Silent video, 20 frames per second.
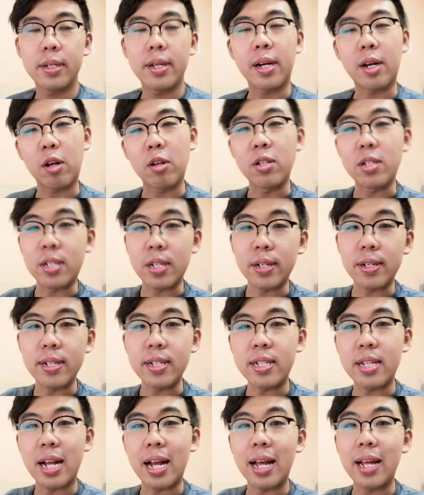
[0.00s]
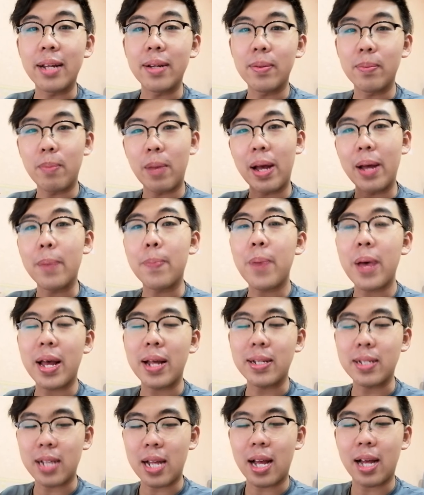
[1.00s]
Their concern is that my pets